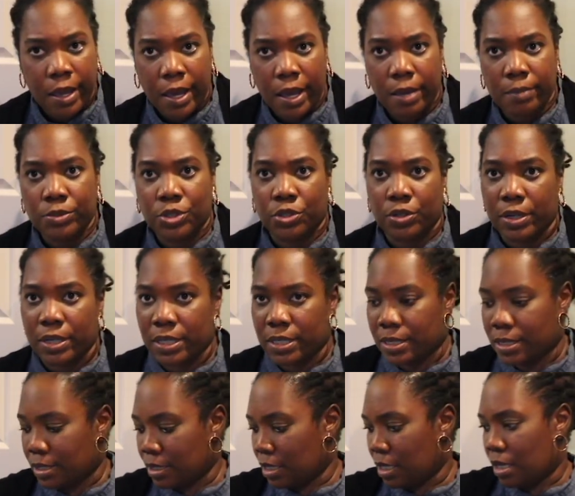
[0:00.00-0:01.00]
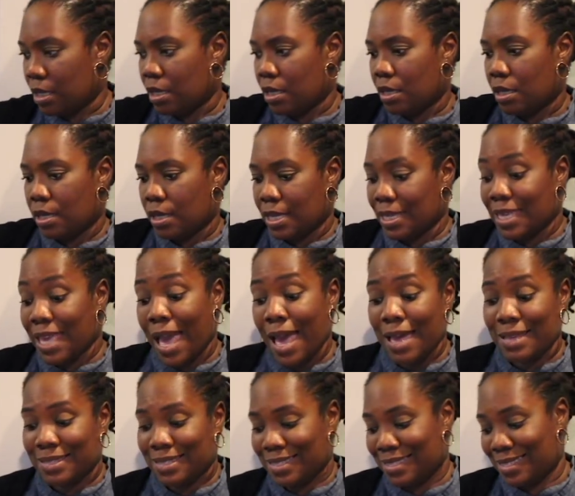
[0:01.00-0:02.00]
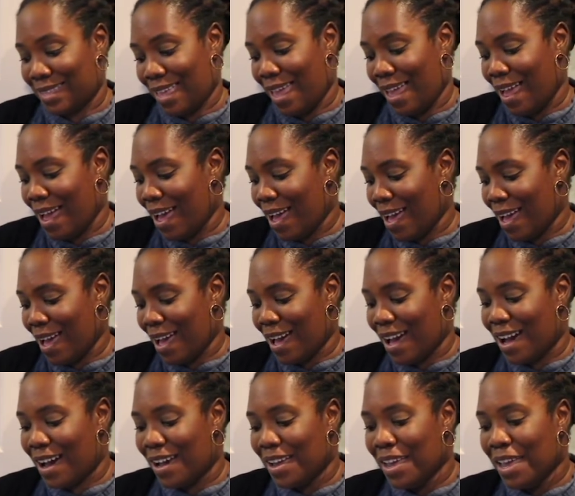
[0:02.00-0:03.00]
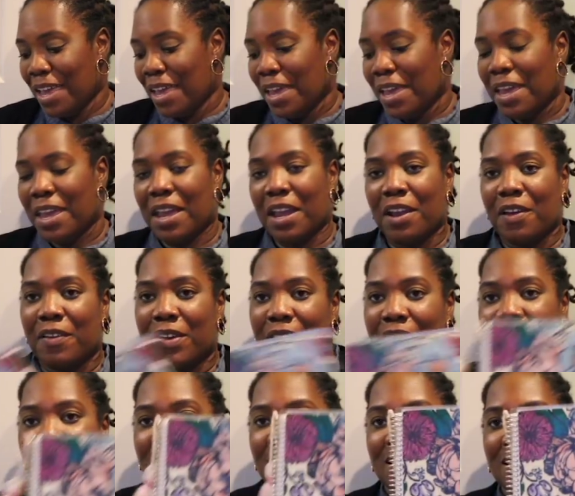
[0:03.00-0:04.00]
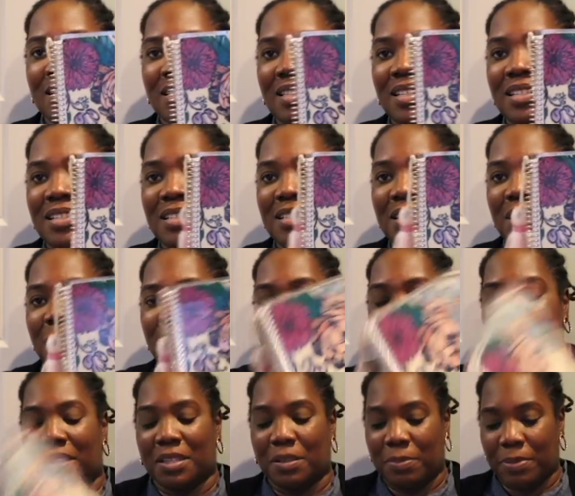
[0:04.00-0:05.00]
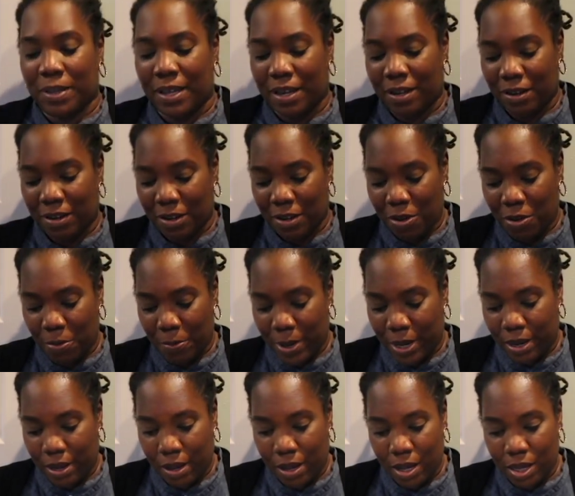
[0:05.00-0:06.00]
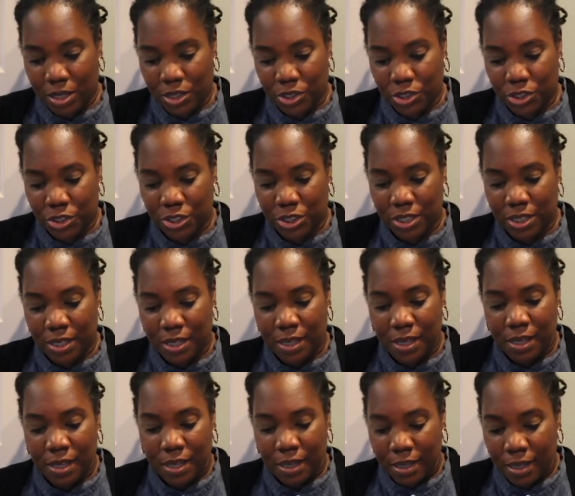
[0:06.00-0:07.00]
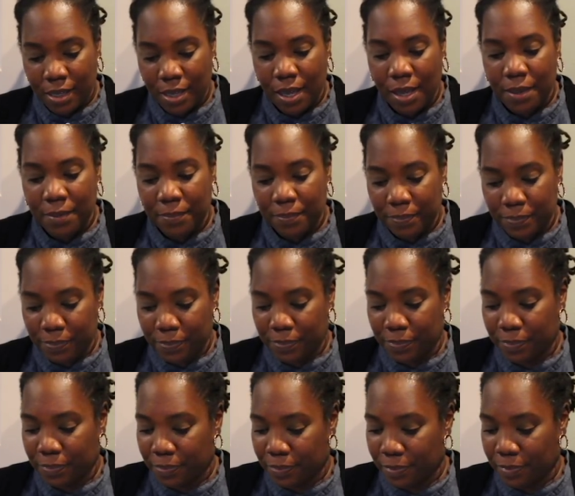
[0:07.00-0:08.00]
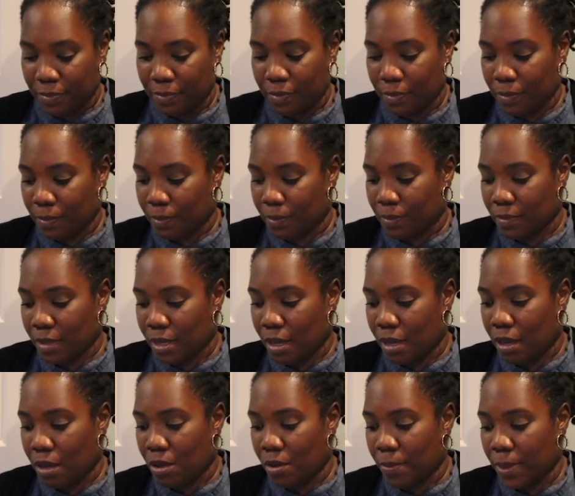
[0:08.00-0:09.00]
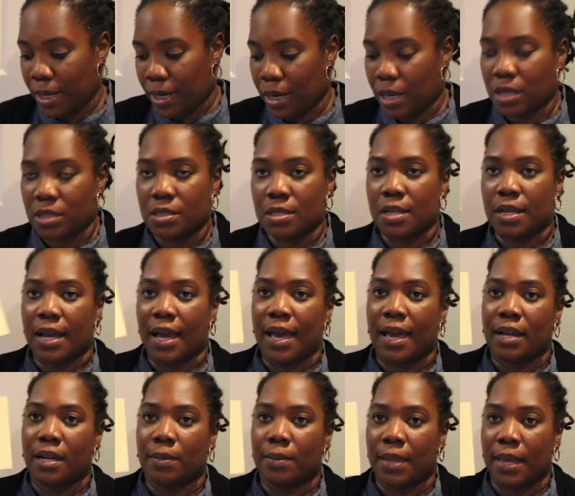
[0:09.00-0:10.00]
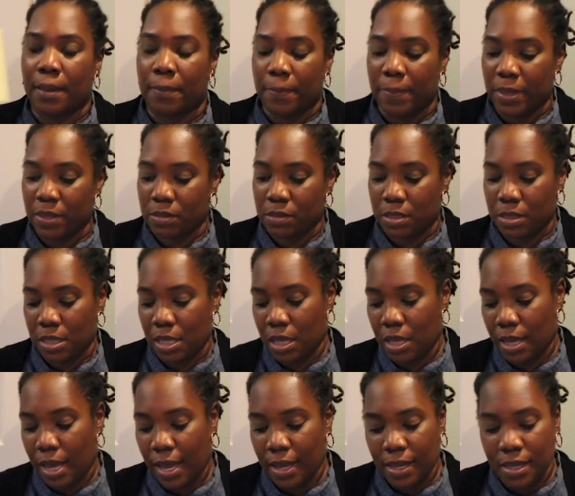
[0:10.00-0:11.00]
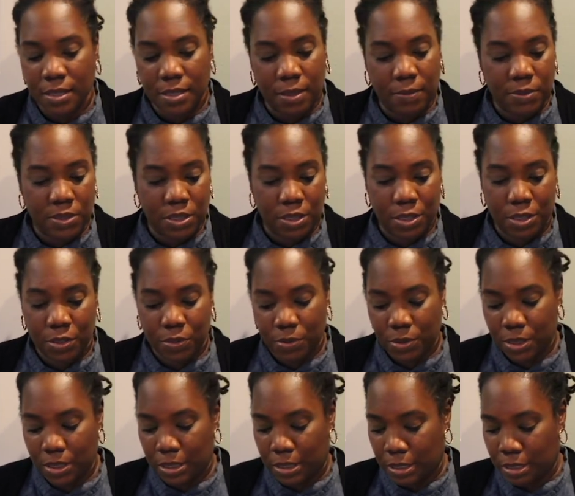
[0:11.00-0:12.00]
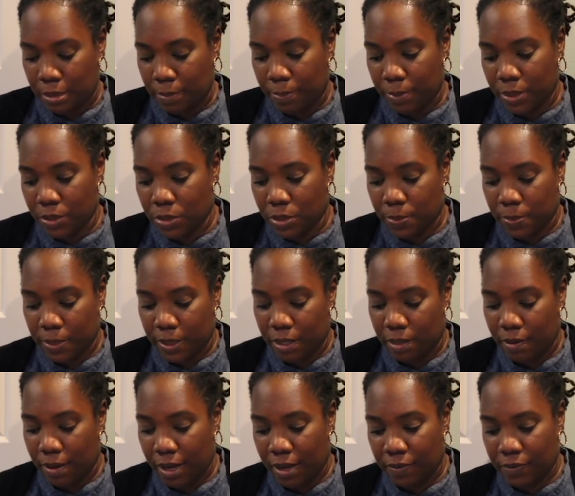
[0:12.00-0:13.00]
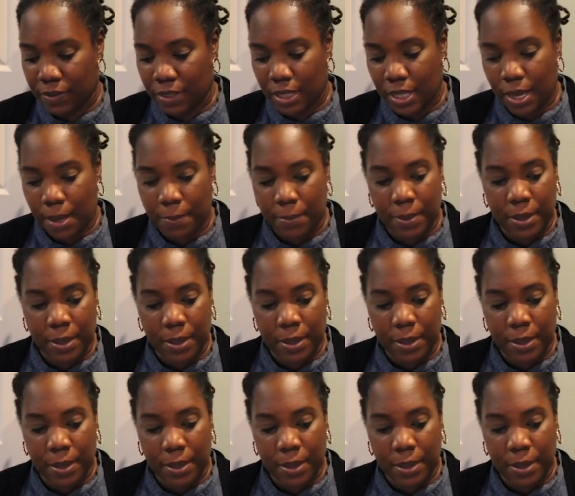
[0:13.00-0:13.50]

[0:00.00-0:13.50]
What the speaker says: I'm trying to see. Yes. Here it is. This is the monthly planner. Oh my gosh. Yep. Oh my gosh, look, I had a like bills thing. I guess I was going to use this as a bills planner after that.